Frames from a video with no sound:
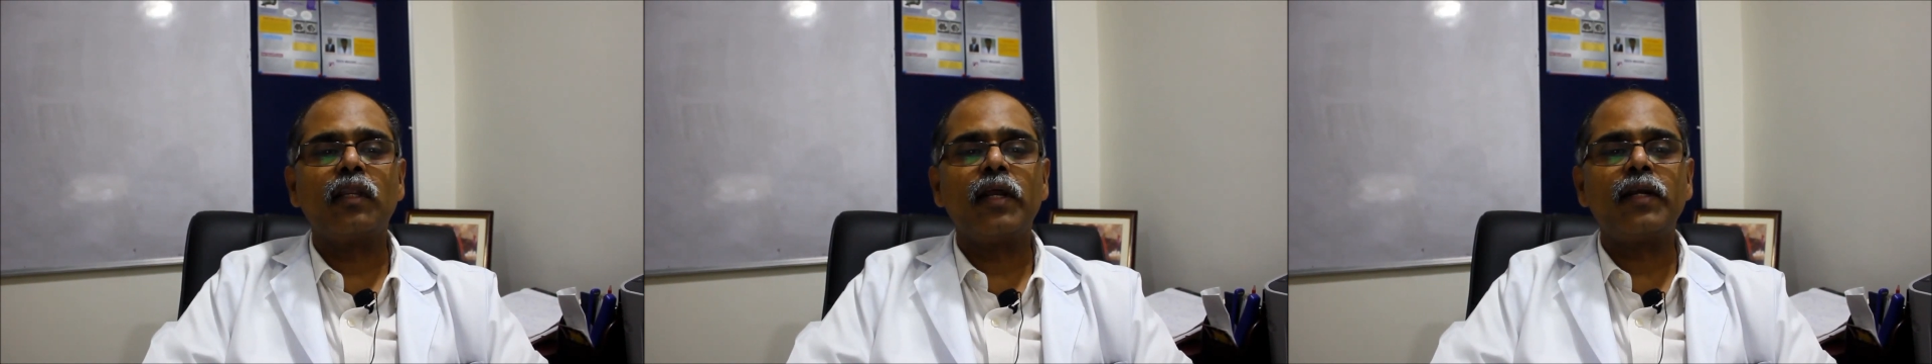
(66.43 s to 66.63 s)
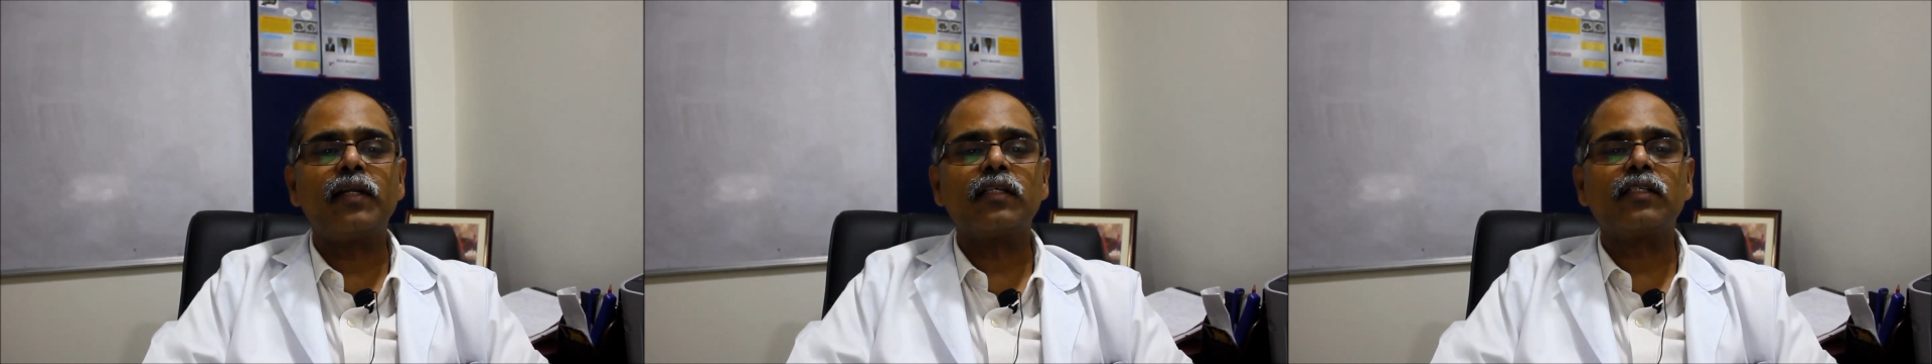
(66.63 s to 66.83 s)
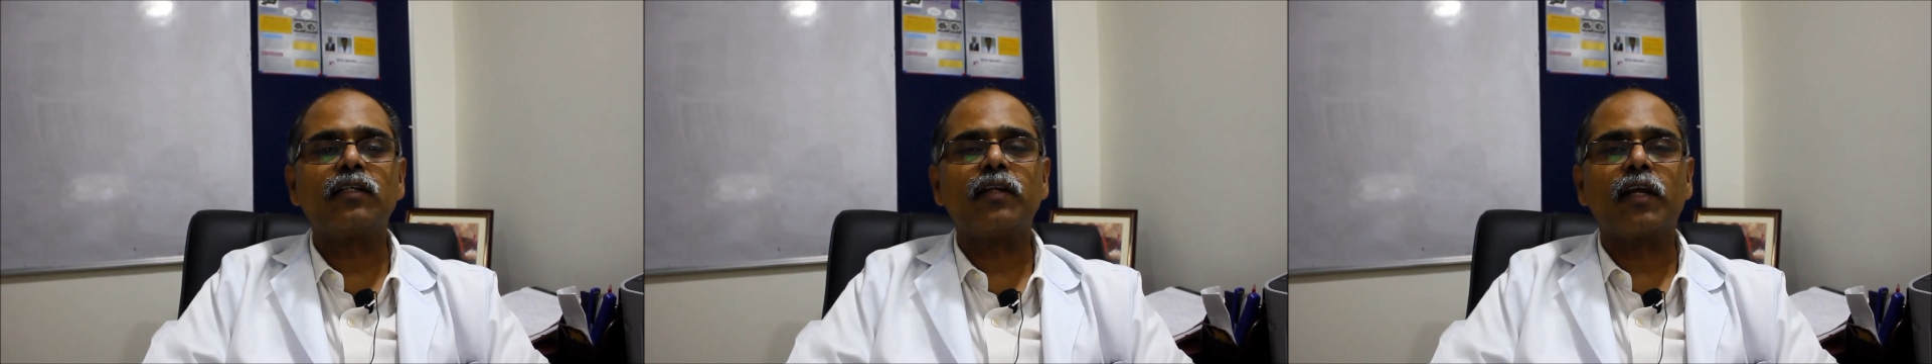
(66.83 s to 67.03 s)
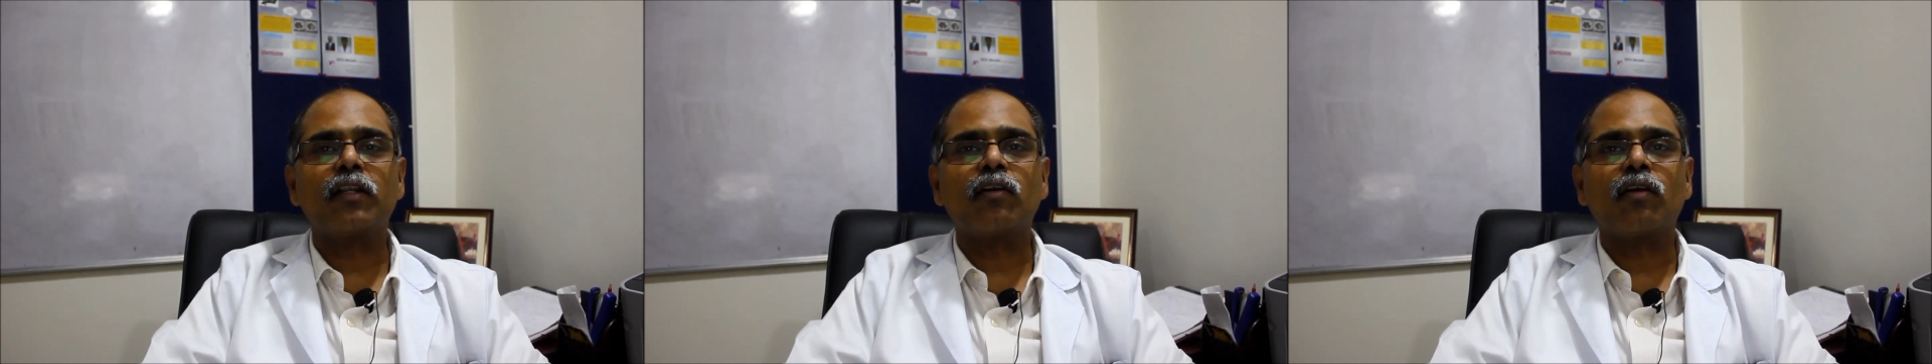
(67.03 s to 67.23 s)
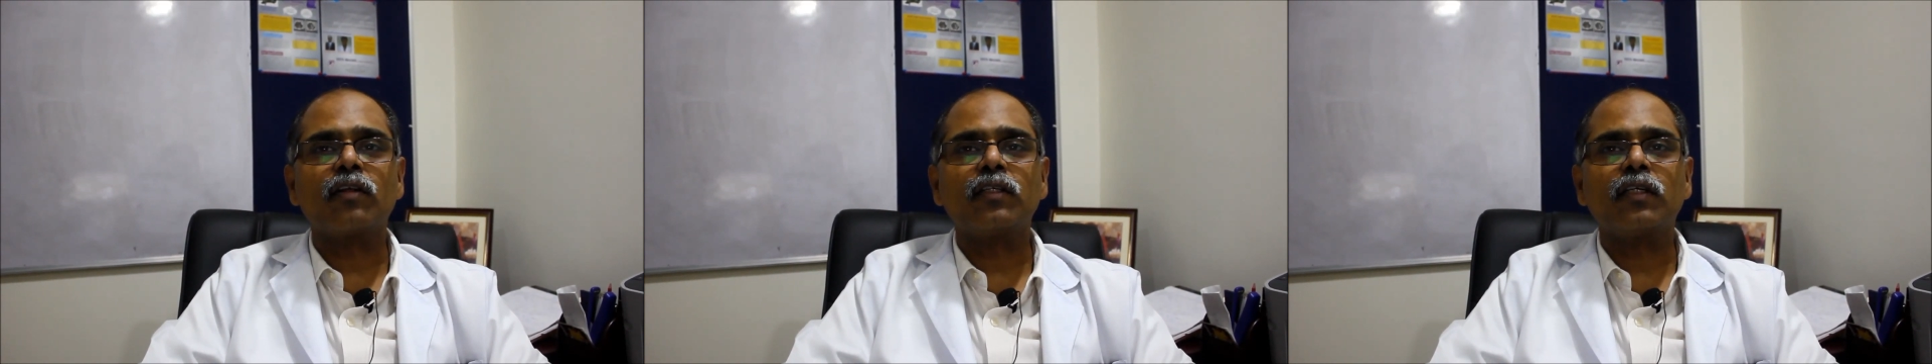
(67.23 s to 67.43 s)
latest
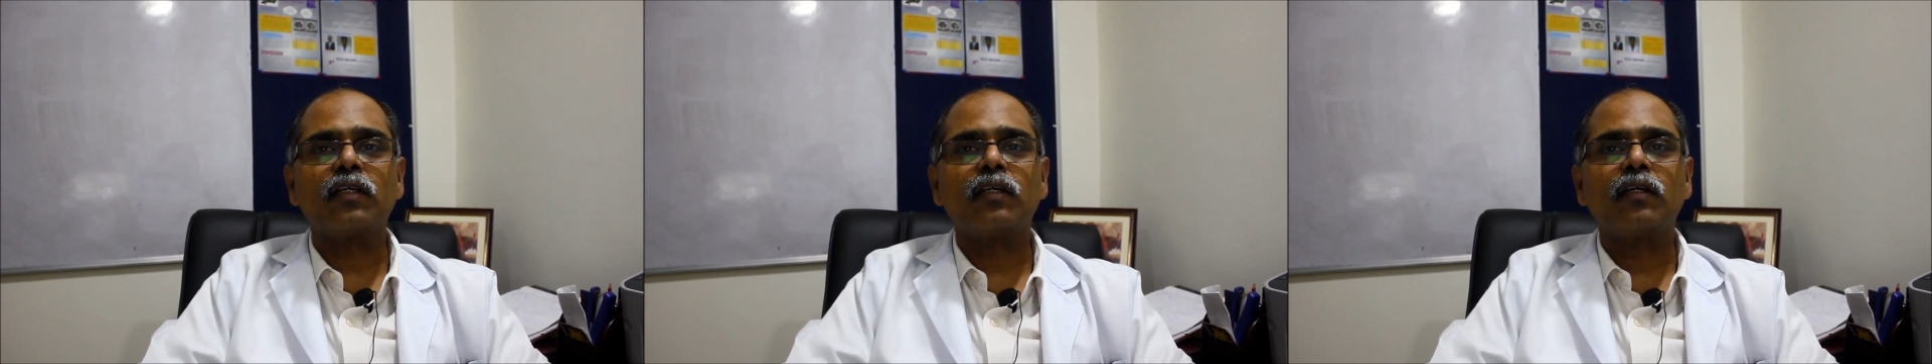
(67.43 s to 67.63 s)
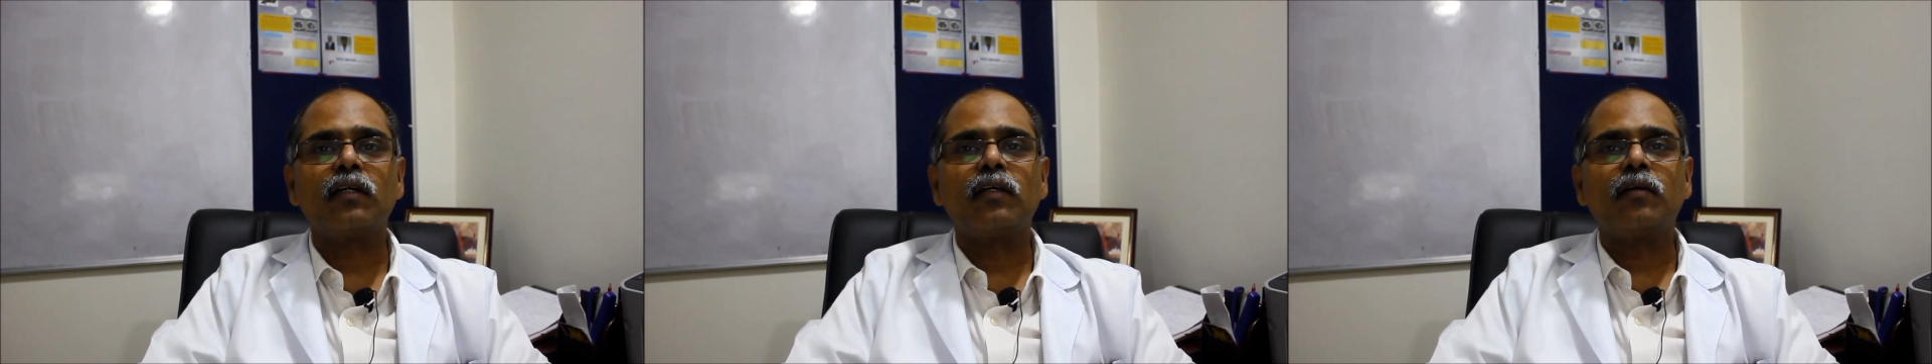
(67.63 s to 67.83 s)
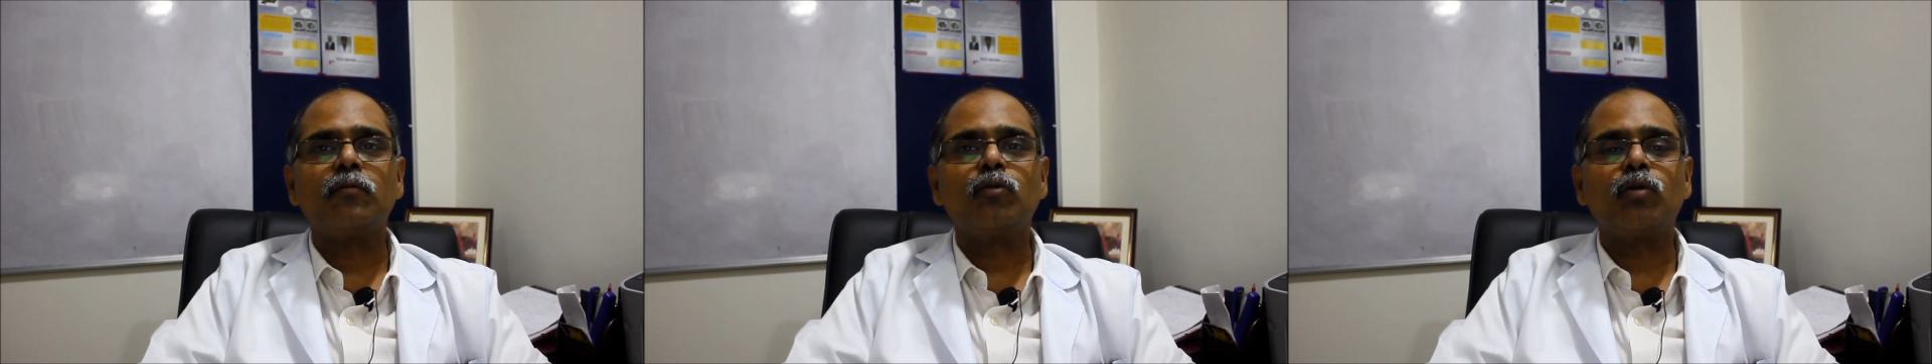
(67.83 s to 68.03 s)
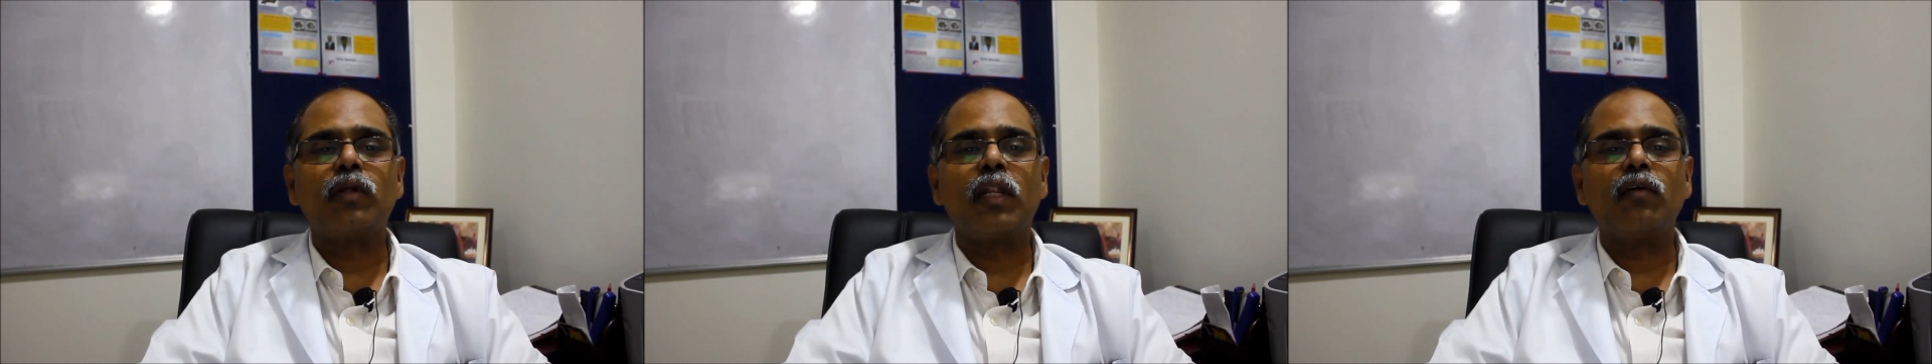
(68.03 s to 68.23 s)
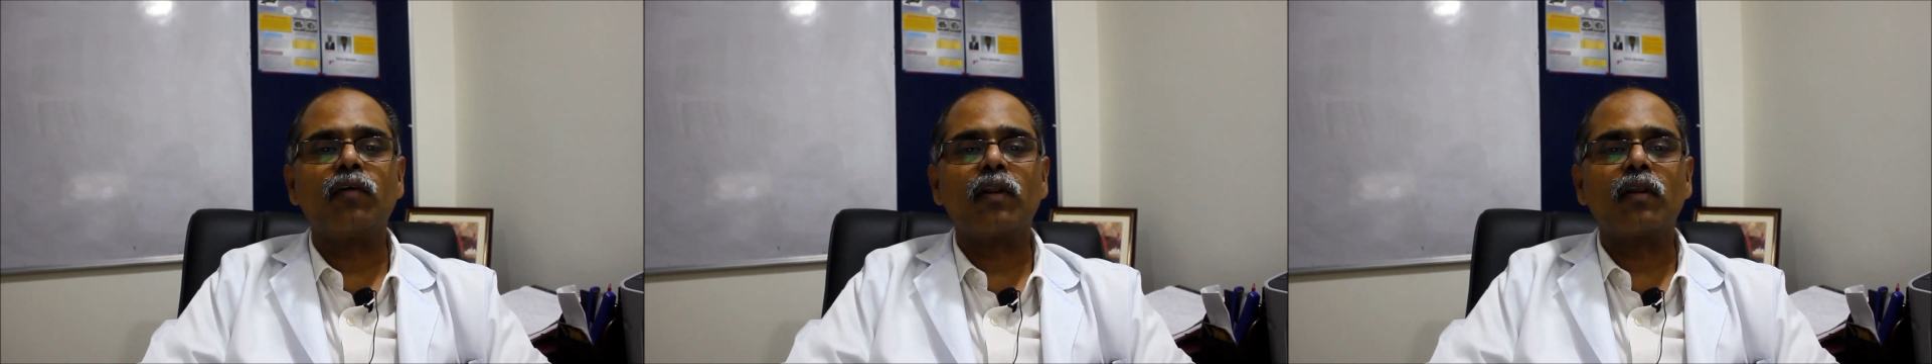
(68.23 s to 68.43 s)
technology to
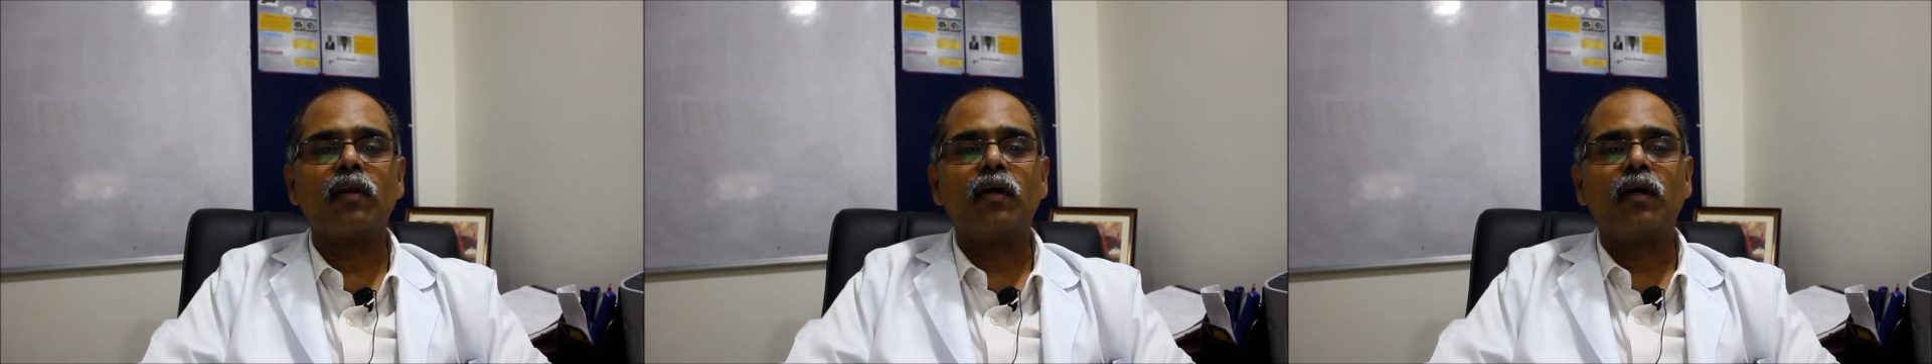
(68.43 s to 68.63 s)
deliver